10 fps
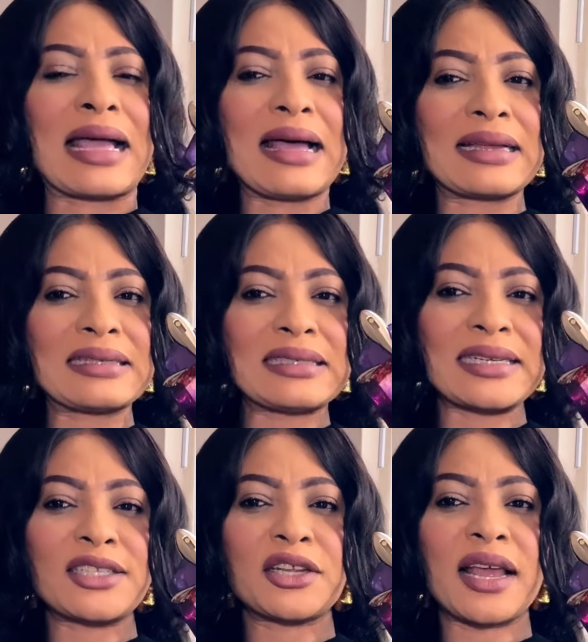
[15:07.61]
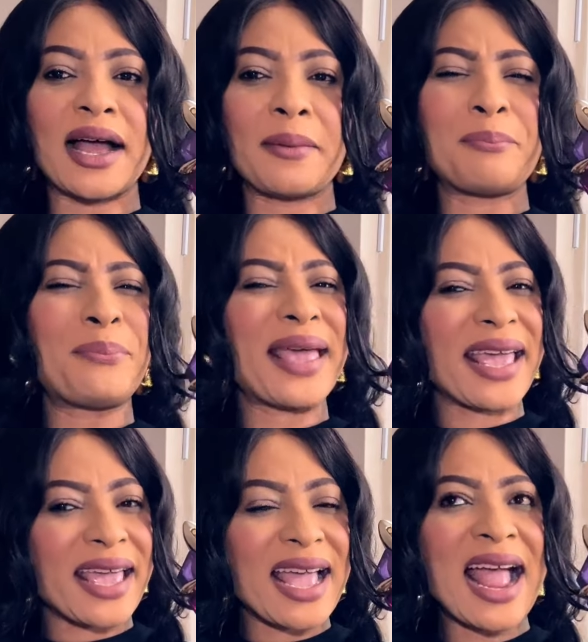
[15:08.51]
candied
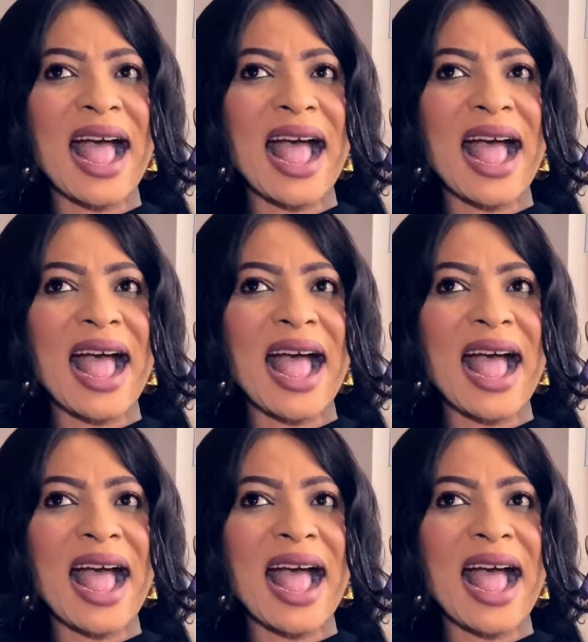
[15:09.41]
pear.